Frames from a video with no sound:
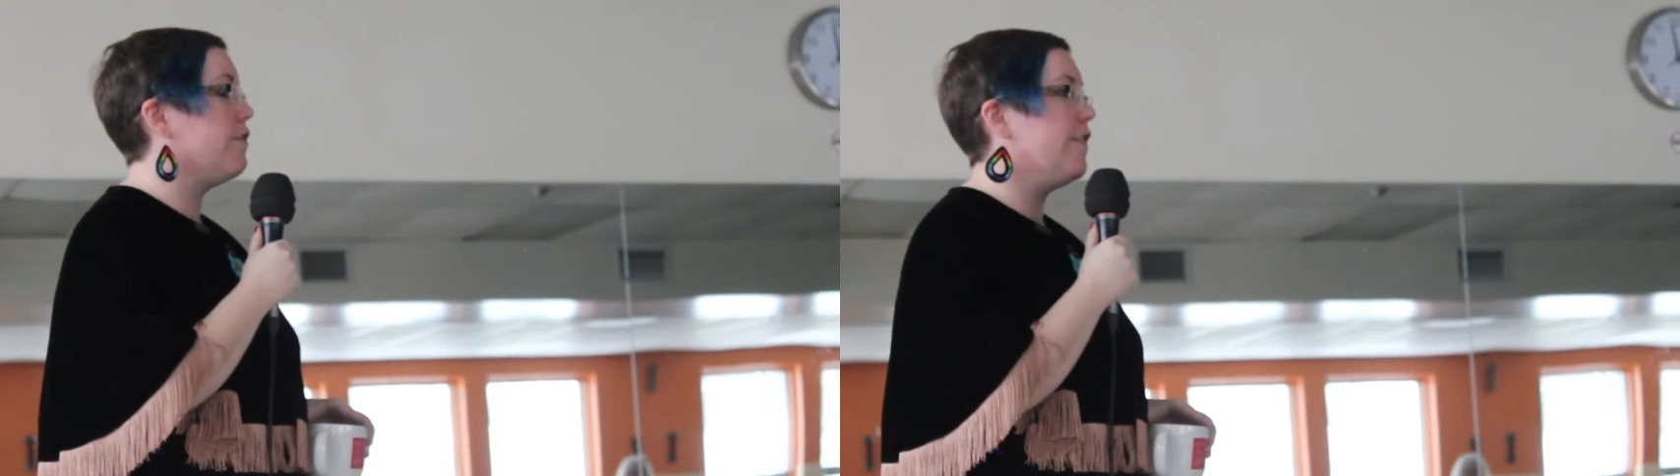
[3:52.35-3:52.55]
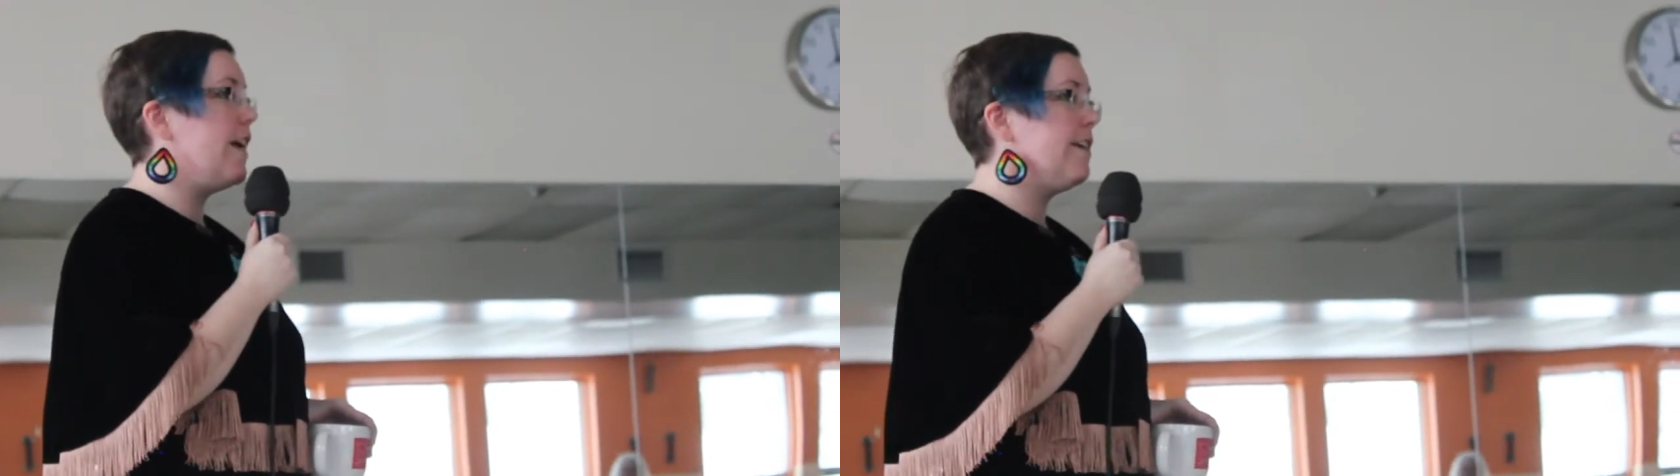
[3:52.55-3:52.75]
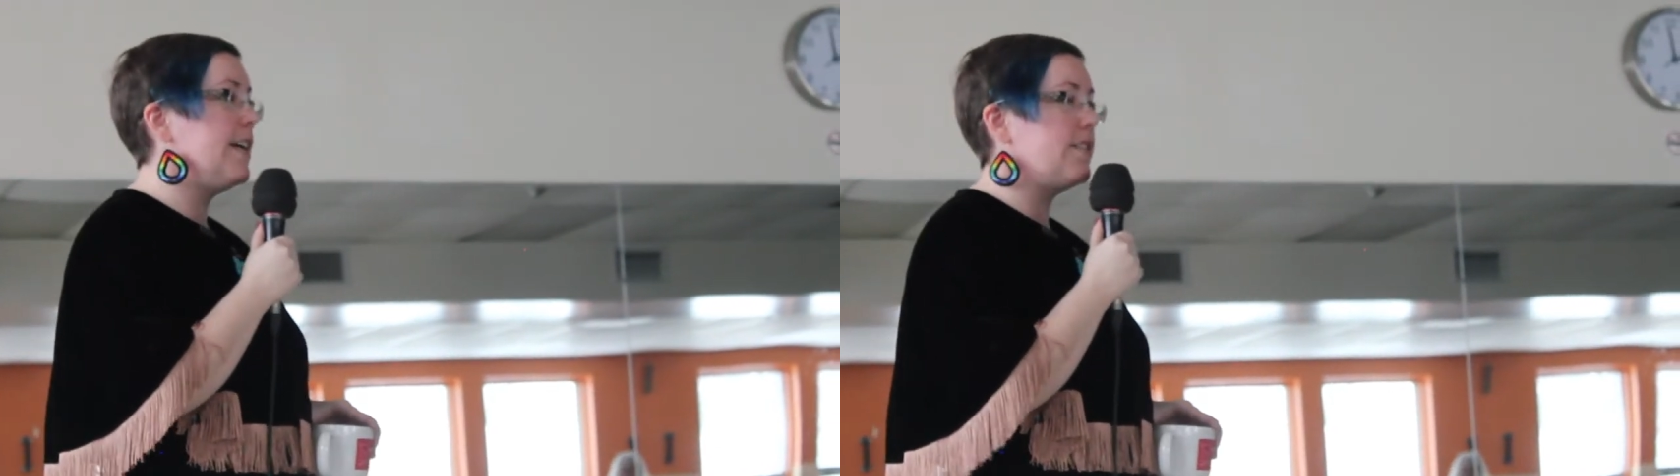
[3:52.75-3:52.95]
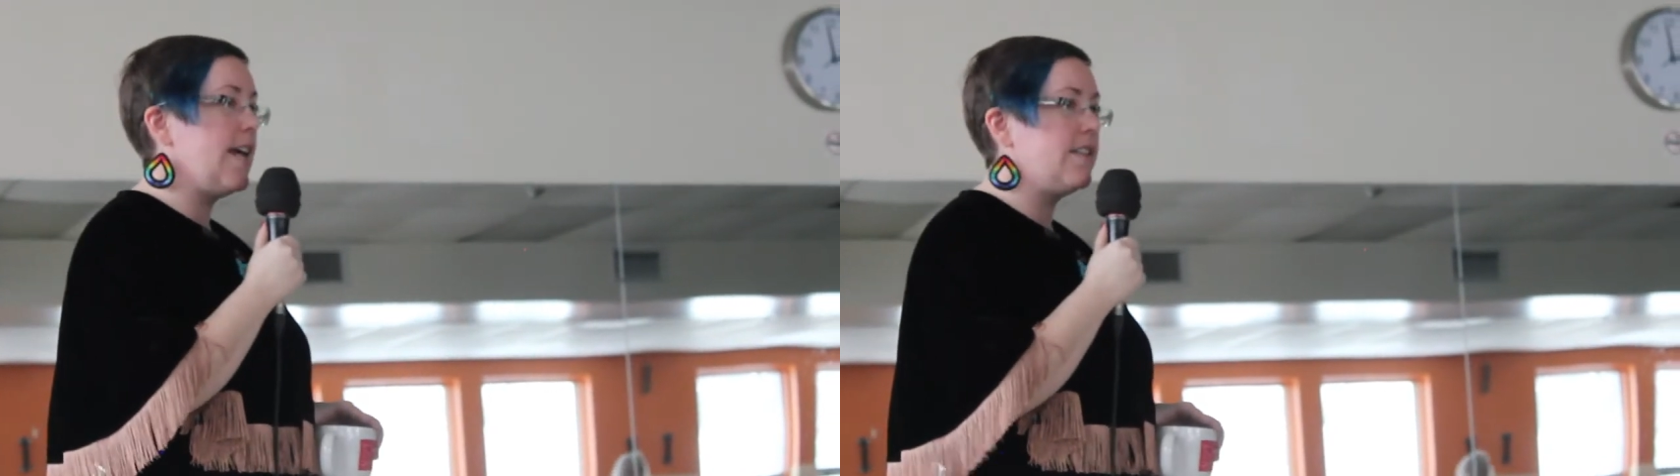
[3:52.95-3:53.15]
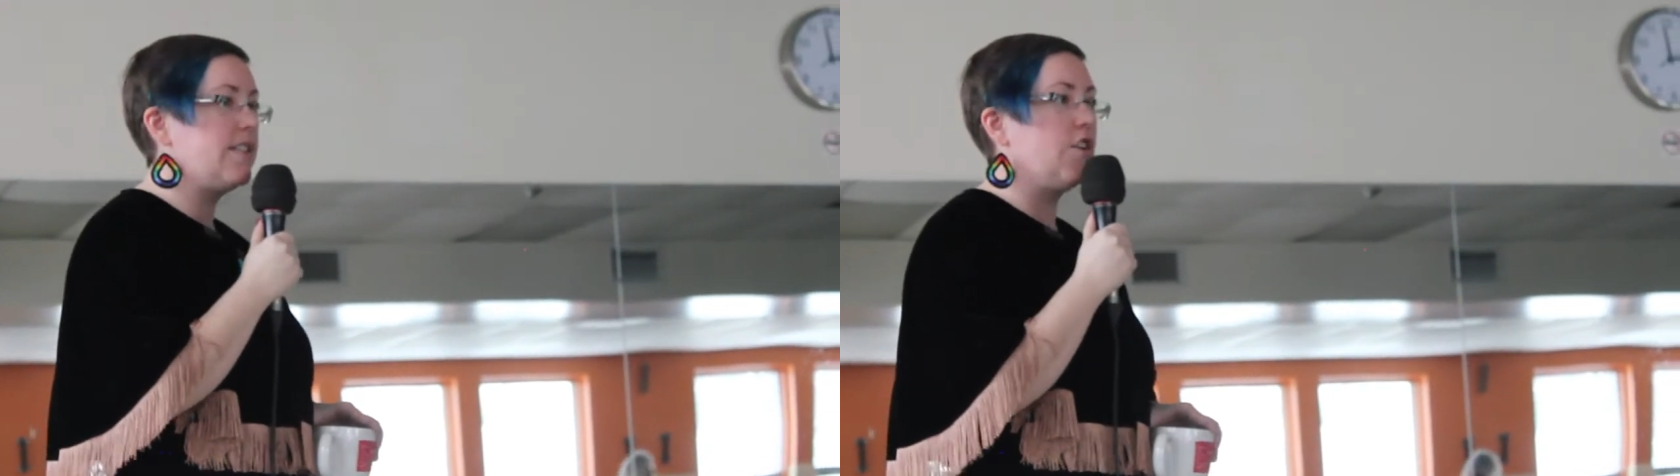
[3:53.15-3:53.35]
very
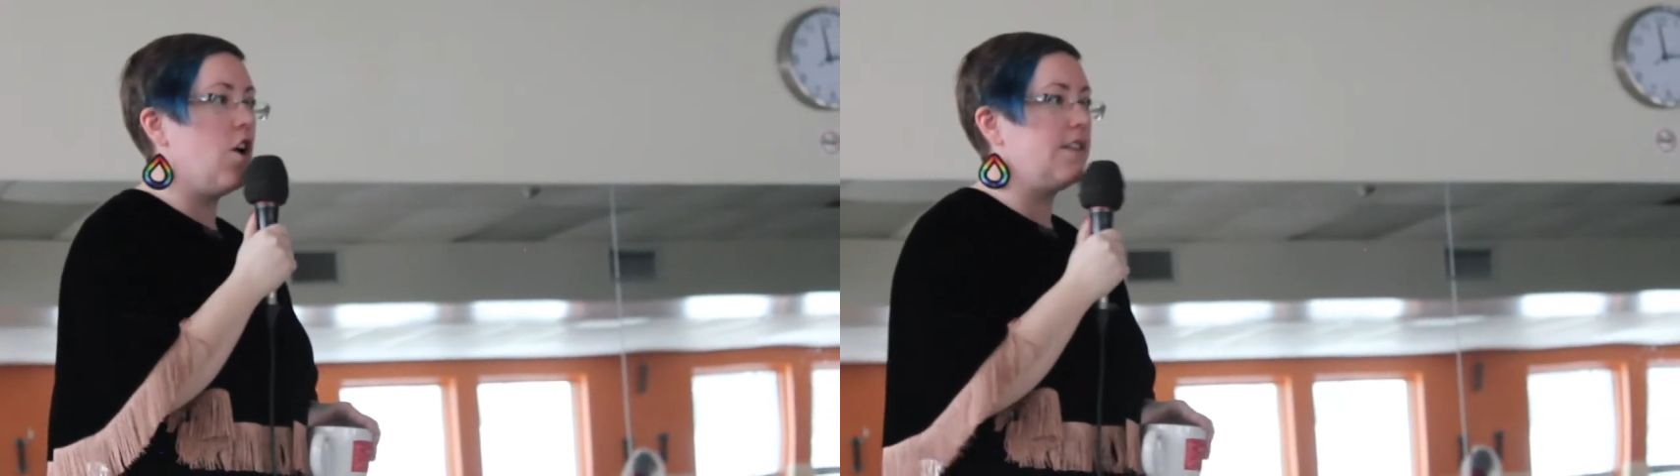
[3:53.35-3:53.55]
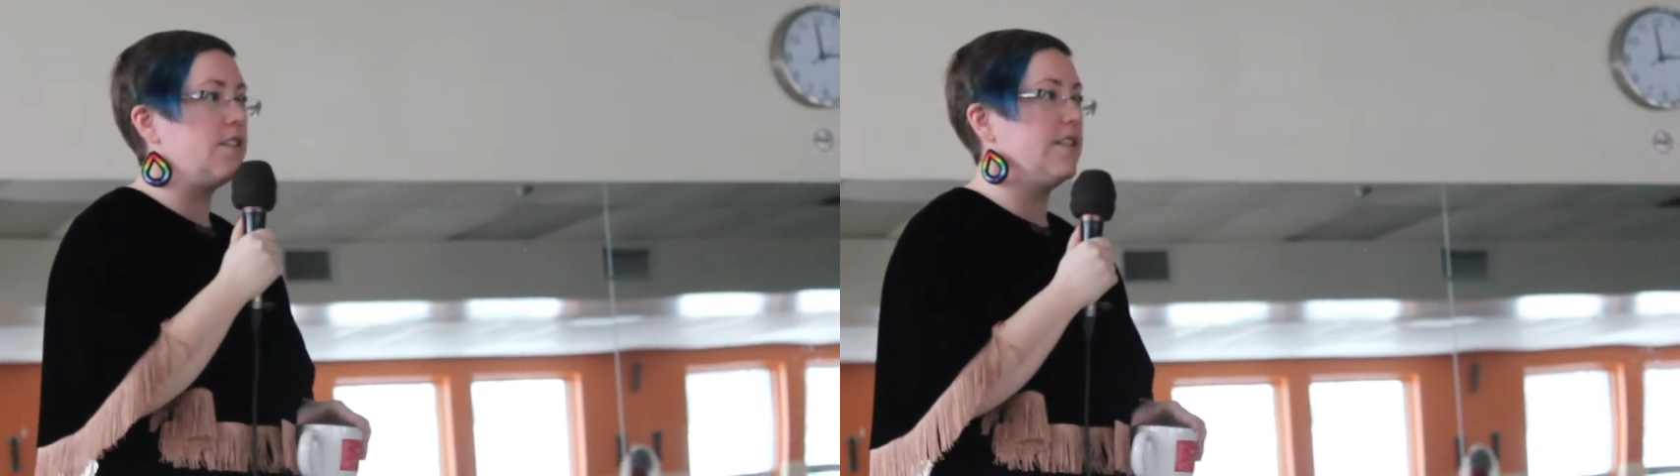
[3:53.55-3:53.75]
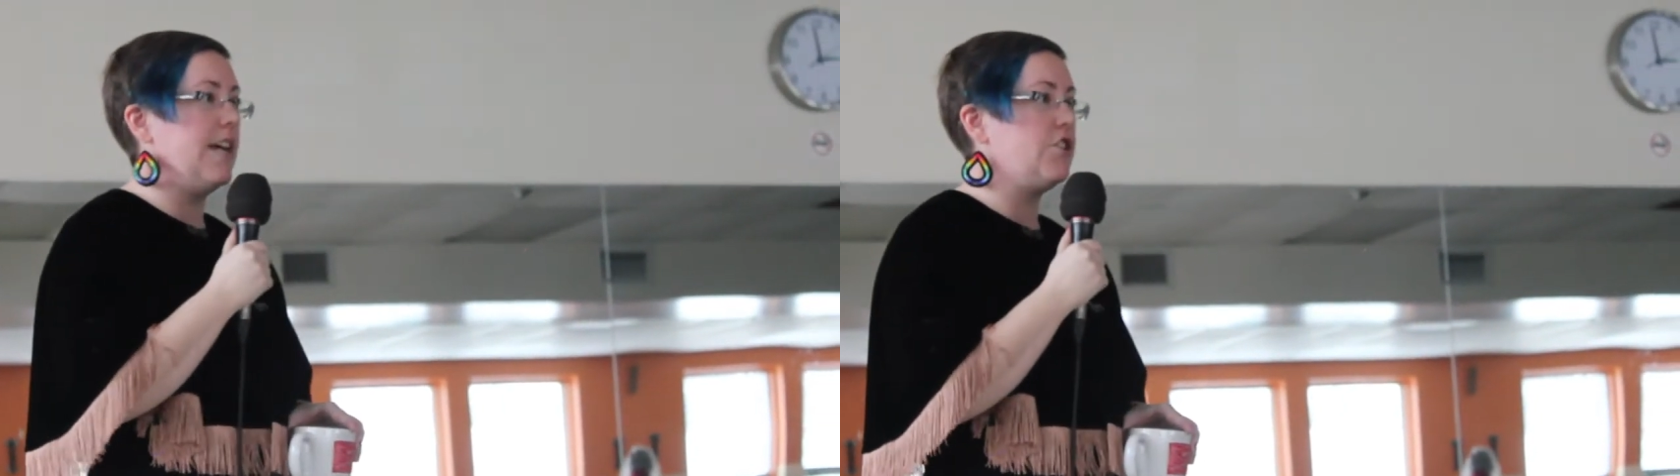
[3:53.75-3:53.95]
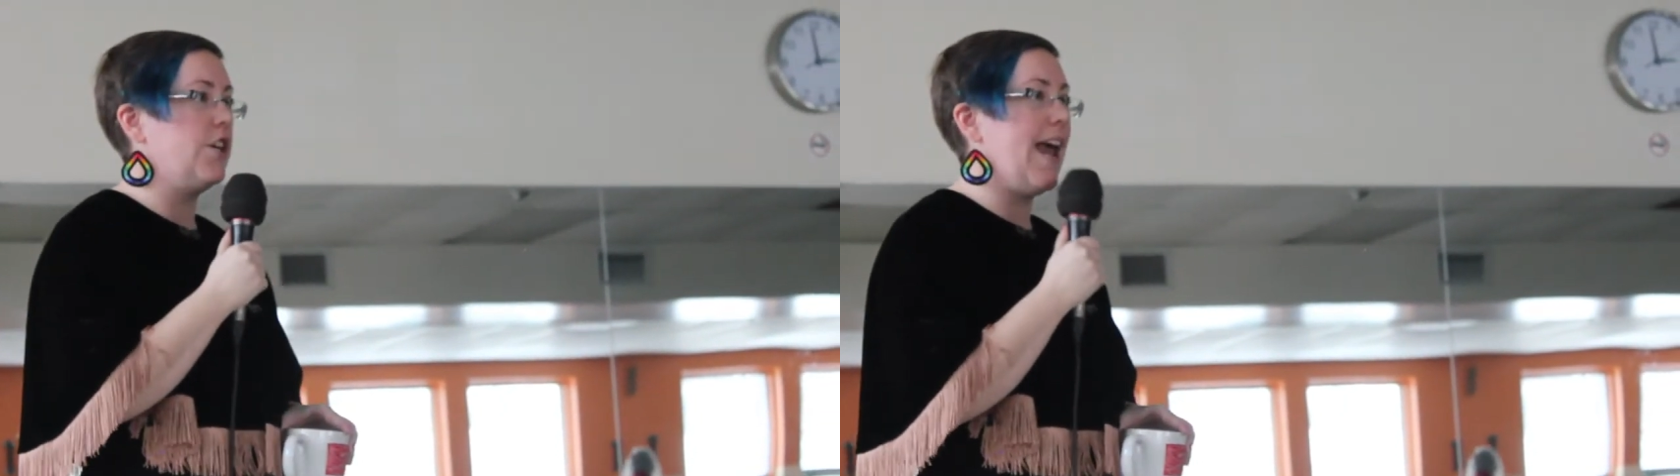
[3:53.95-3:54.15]
intensive consultation